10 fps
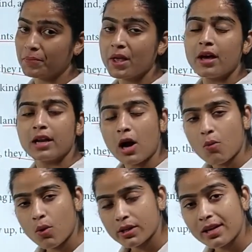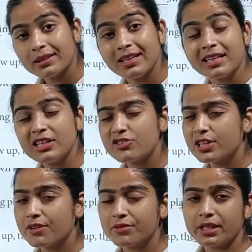Now what are the each and
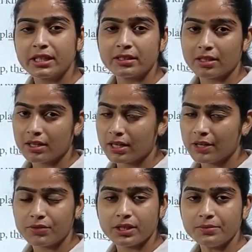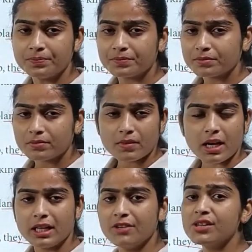every
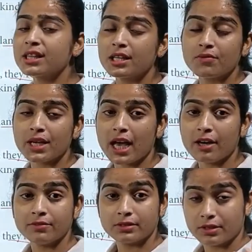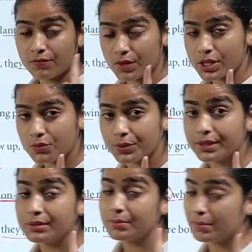living thing we have? The first one,
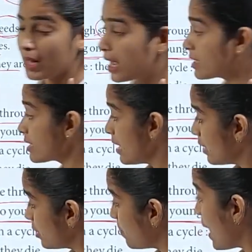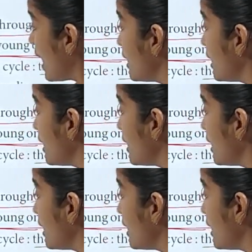plant. The plants